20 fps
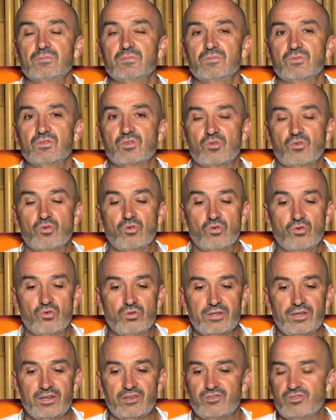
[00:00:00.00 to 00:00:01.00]
So all
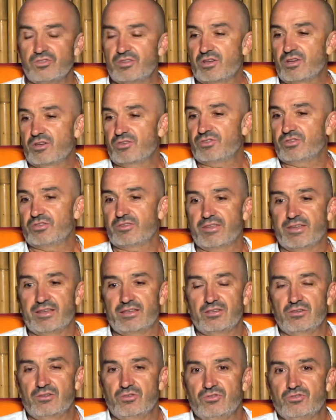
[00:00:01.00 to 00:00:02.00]
the energy that goes into that,
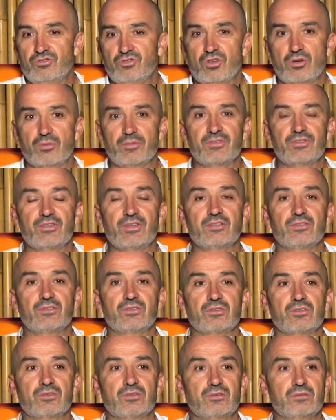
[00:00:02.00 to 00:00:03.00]
you lose your common sense.
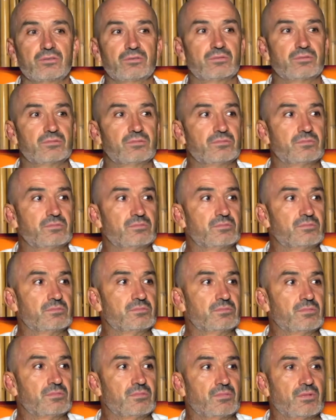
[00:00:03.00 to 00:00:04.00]

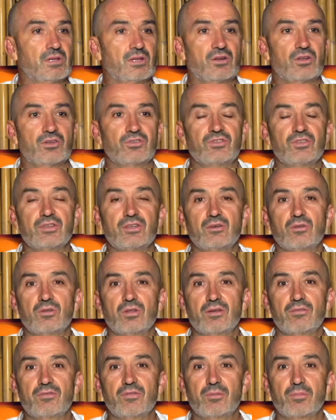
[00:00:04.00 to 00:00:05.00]
And I see it all
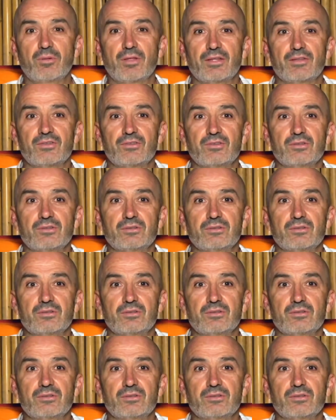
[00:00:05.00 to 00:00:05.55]
over the place.